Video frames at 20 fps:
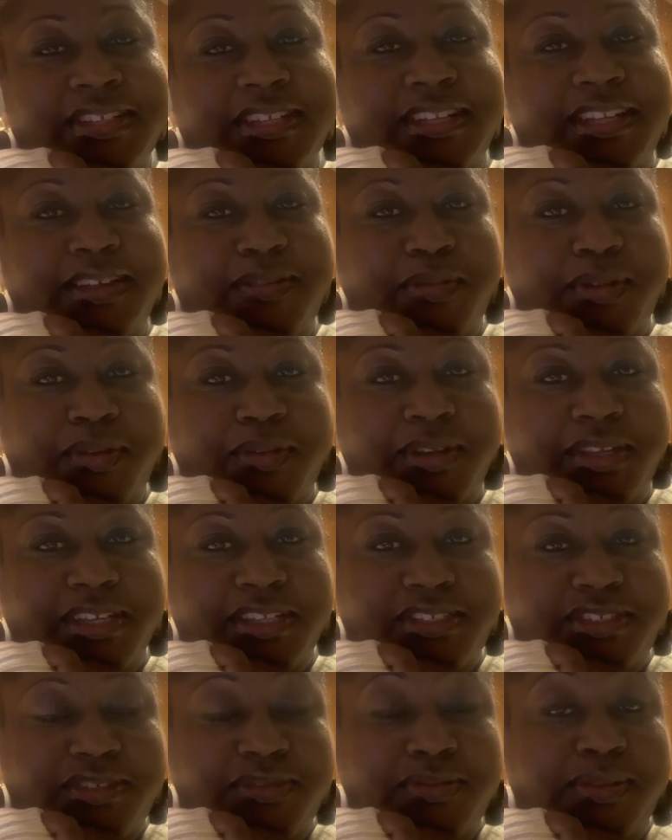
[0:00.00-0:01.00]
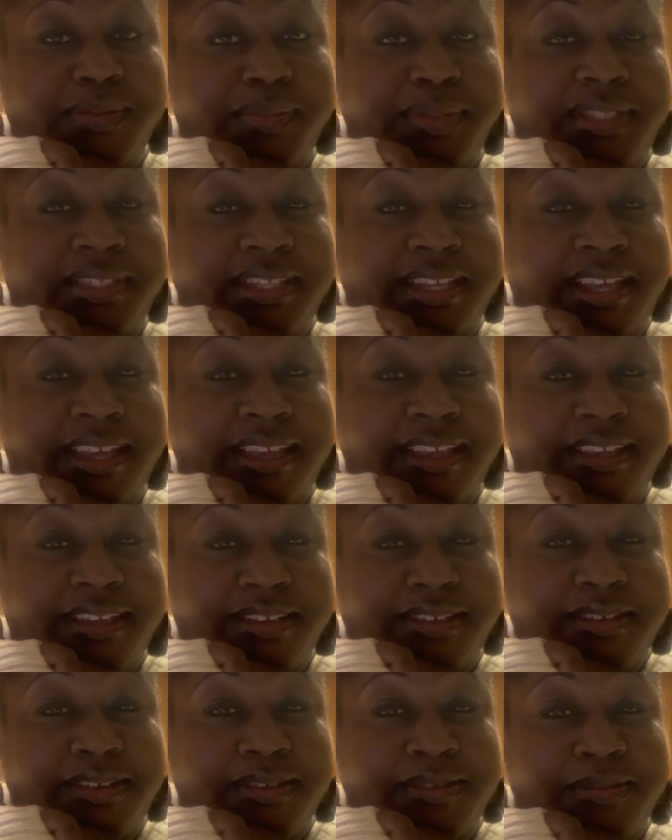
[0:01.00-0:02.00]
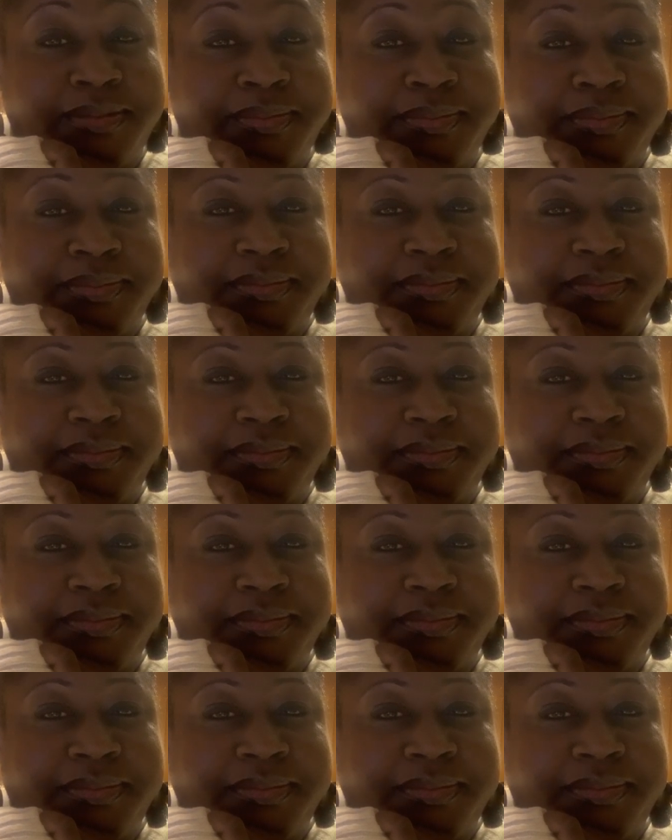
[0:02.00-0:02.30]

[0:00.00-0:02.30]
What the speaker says: and they won't get you upset, you know?